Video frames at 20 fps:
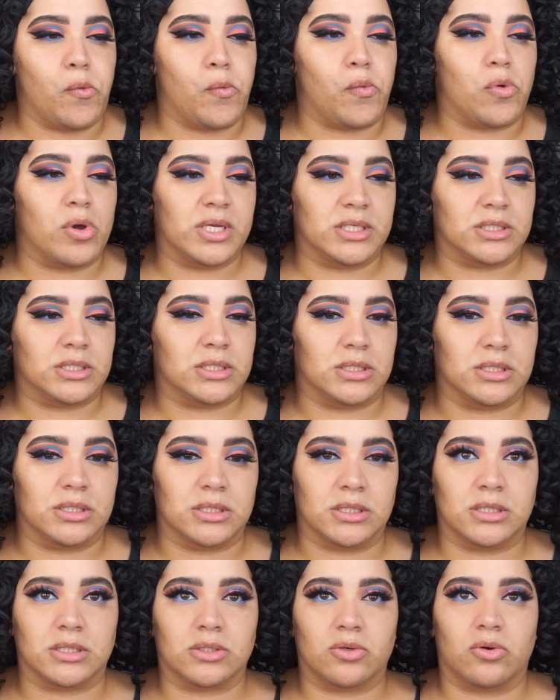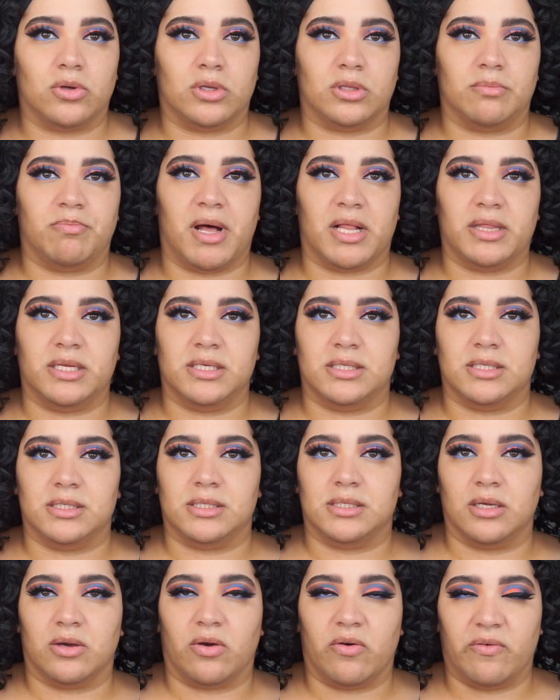which is called
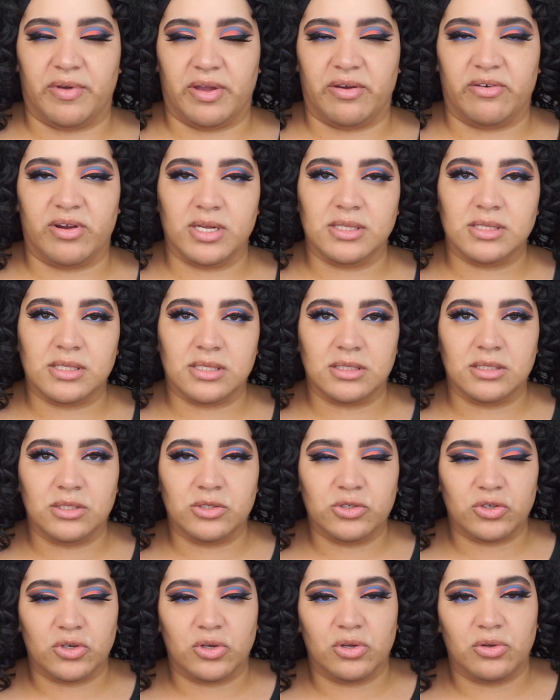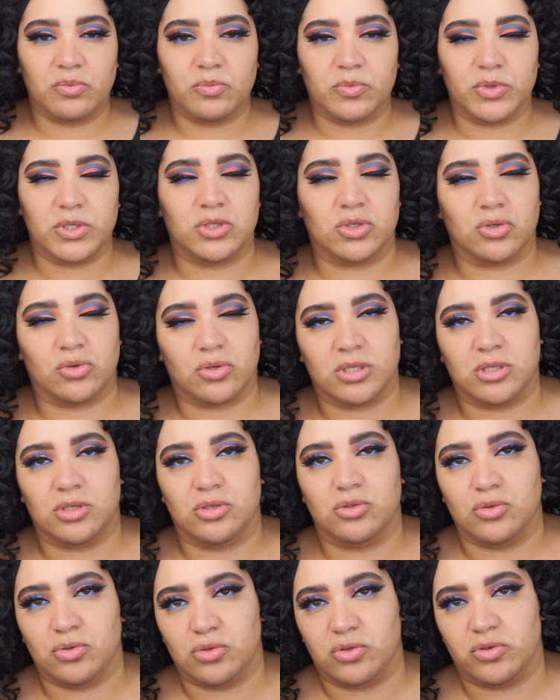polycystic ovarian syndrome, which
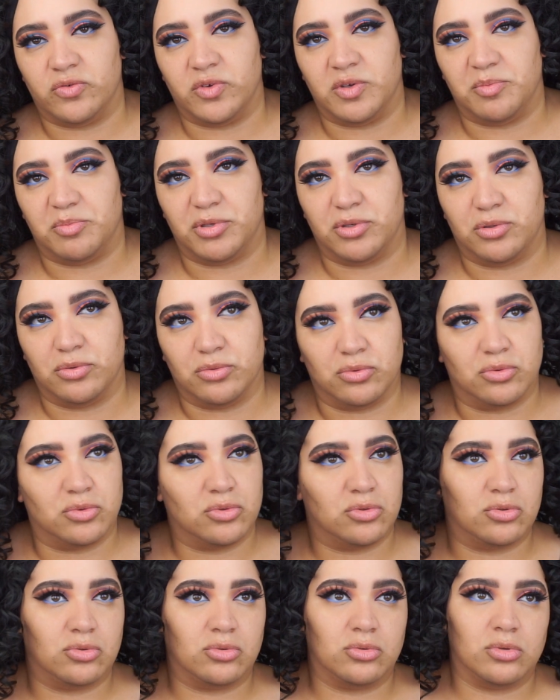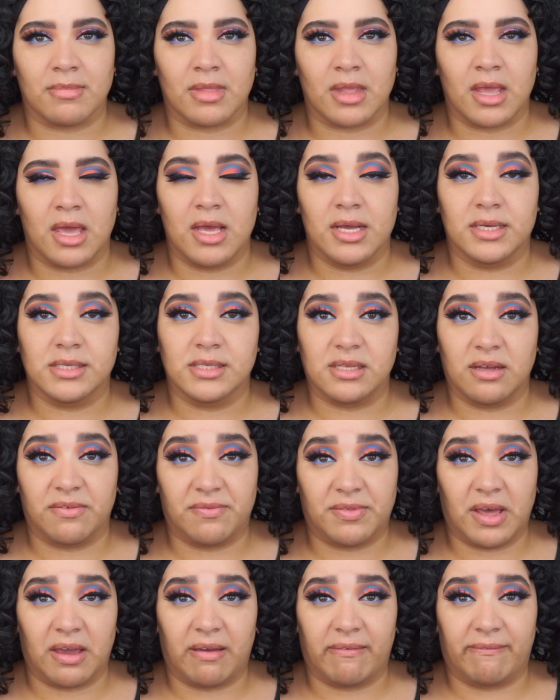causes you to reproduce
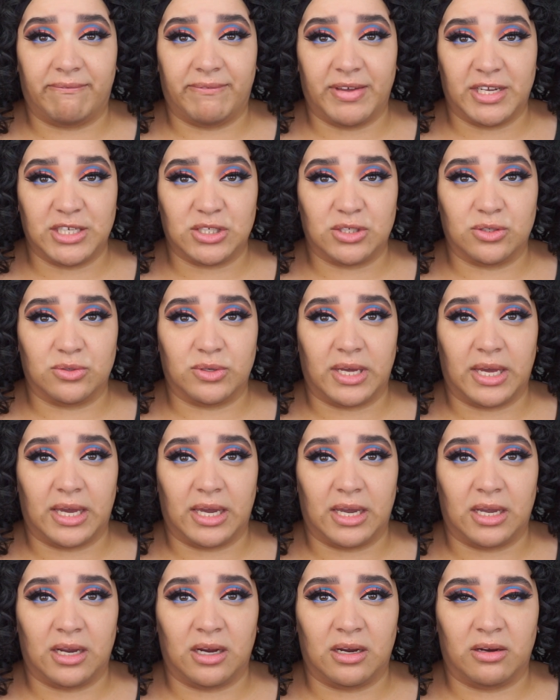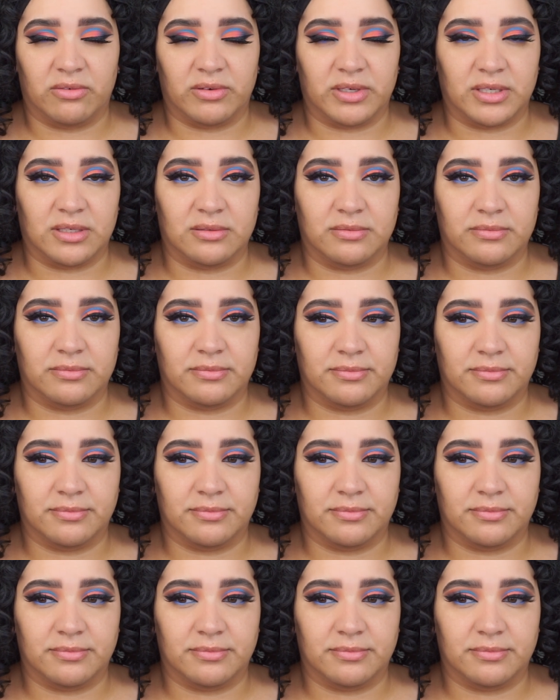stuff like facial hair and